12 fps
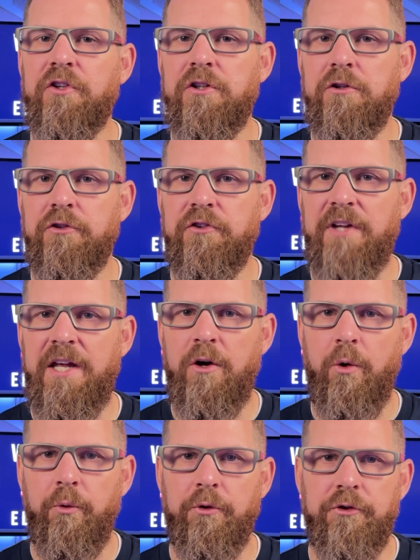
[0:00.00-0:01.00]
to your
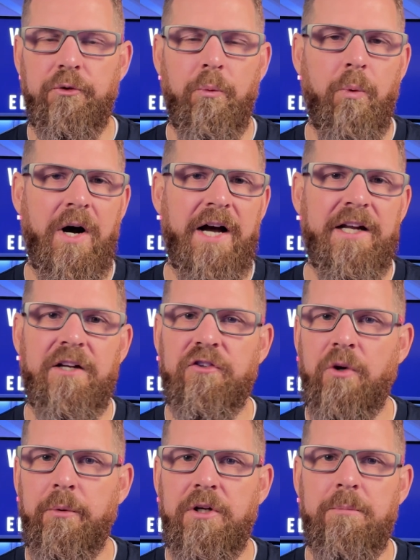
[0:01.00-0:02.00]
stakeholders why it is
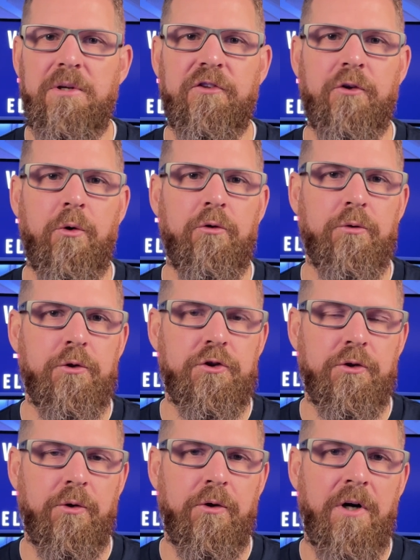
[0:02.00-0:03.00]
going to be so
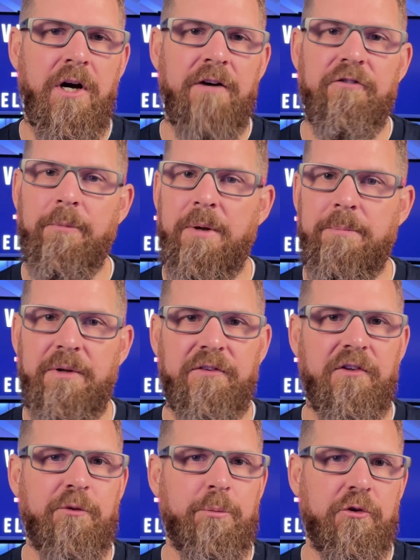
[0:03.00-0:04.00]
crucial from a
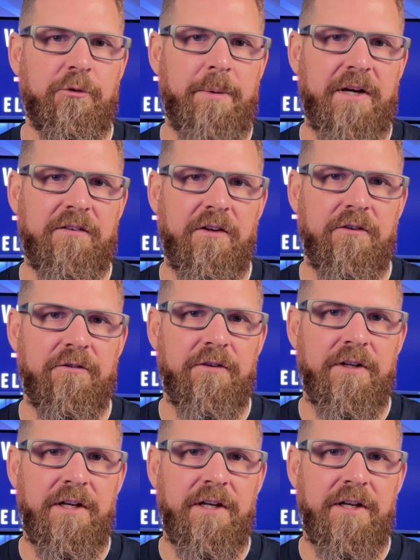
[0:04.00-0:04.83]
business perspective.